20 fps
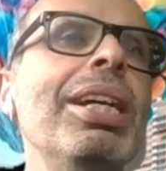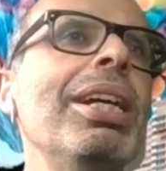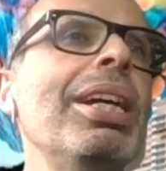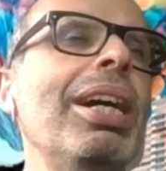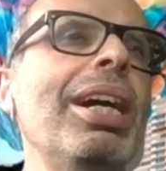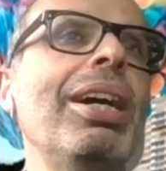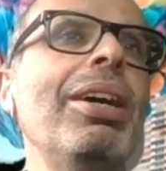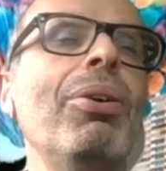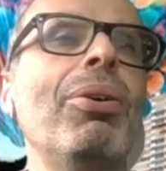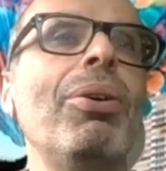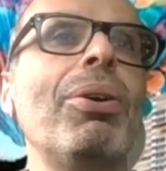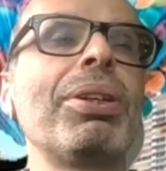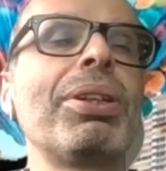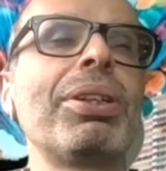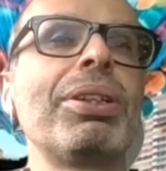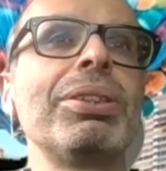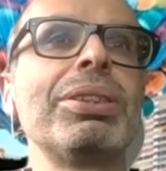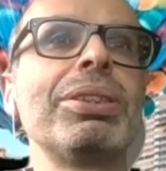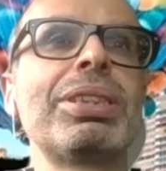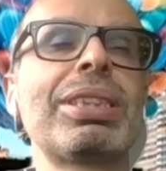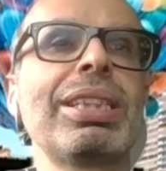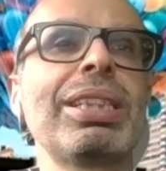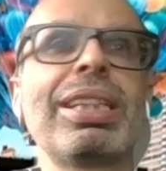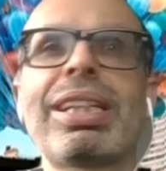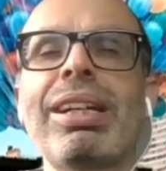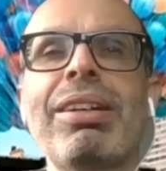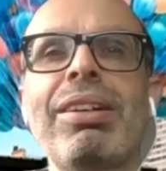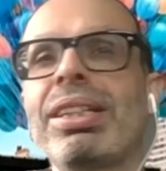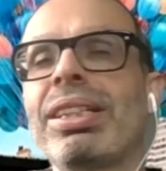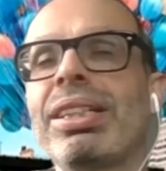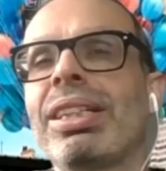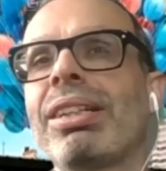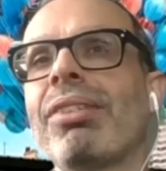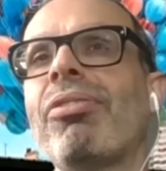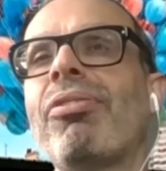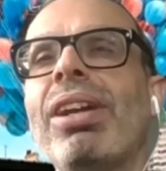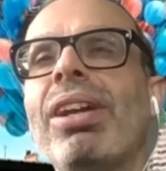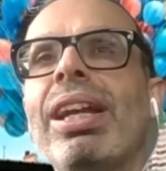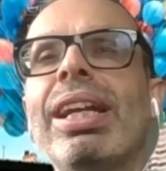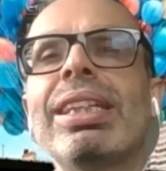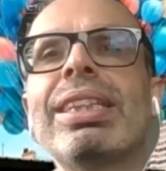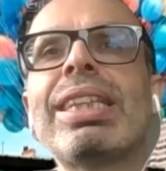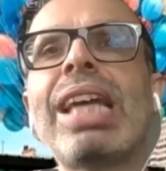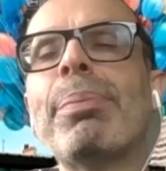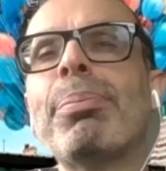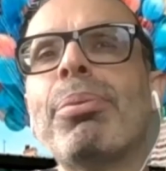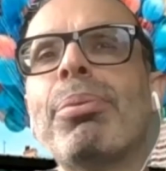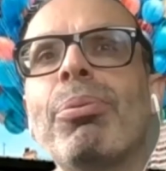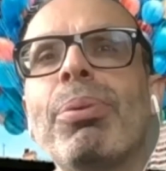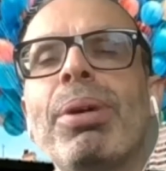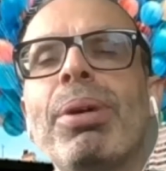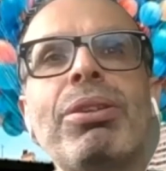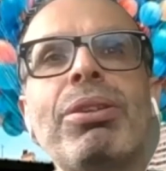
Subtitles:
orders like in an affiliate type of way